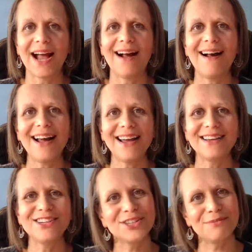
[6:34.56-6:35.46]

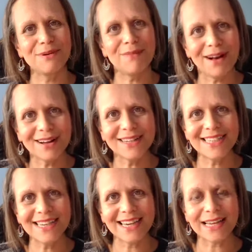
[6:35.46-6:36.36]
I should have been
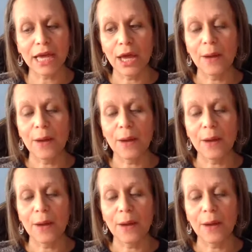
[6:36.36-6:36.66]
marketing.